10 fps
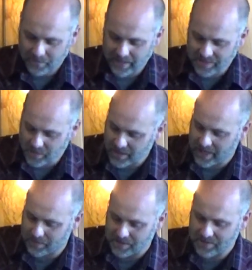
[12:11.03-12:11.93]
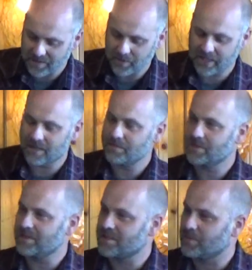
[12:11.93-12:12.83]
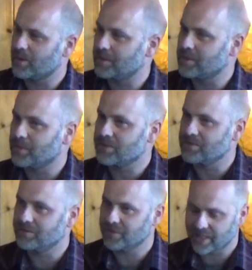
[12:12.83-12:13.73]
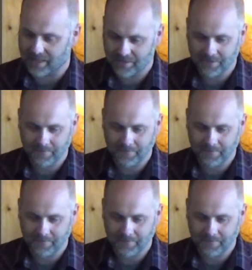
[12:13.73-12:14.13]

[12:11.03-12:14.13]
That's what happens. He becomes, in this moment, the person you forget.